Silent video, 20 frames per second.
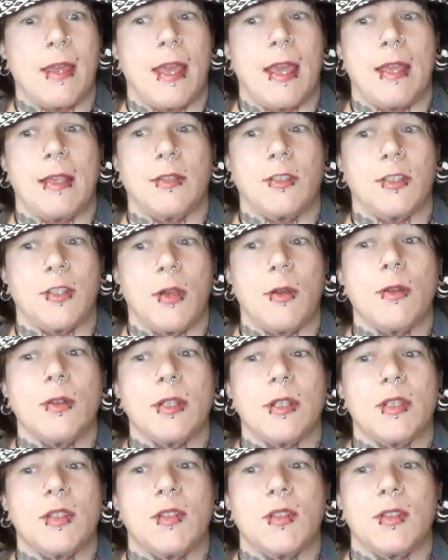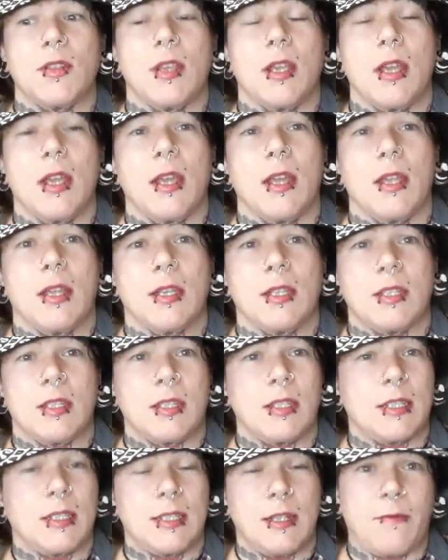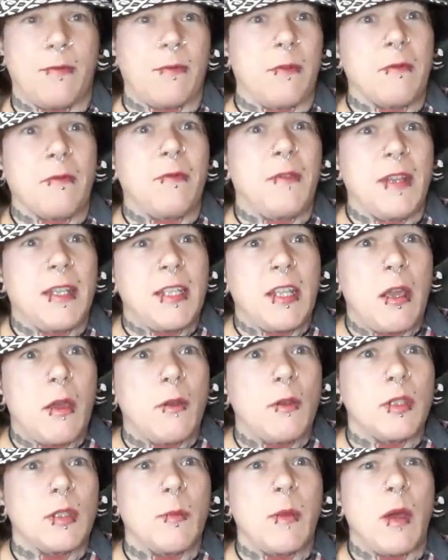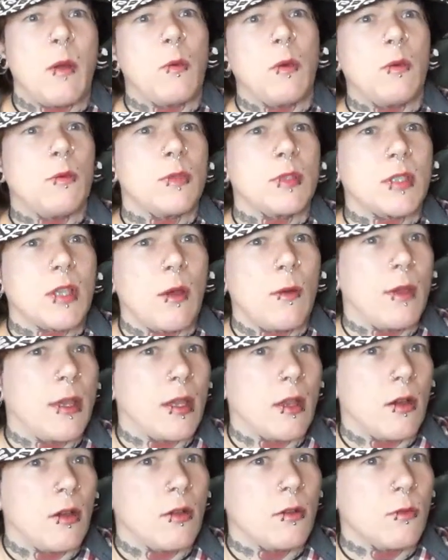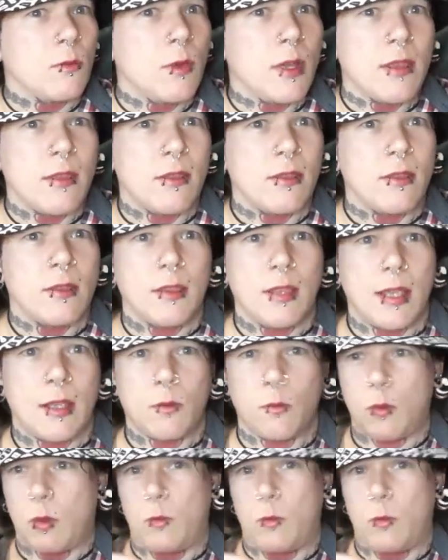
They showed us different videos about what was going on with, like,